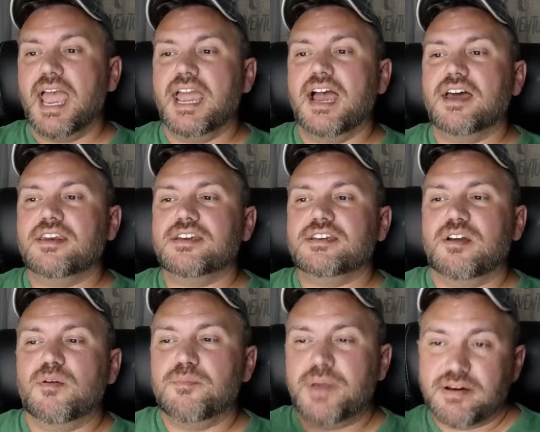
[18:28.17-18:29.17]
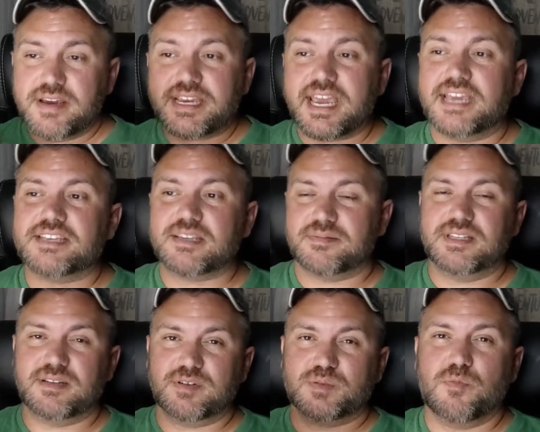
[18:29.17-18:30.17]
And Mary Kay is
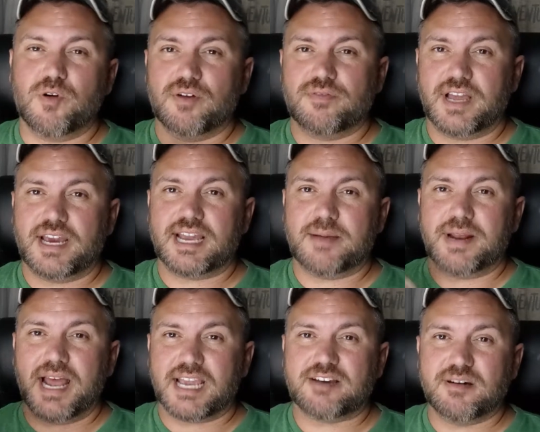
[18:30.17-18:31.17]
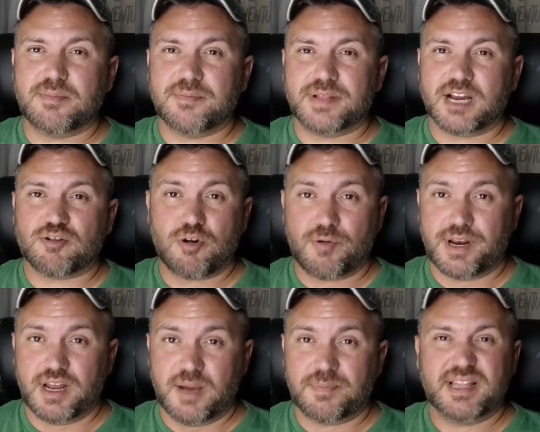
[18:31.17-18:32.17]
something that was more of I can remember that
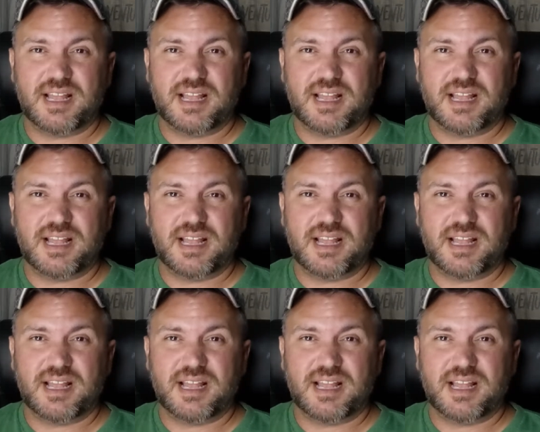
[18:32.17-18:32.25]
growing up,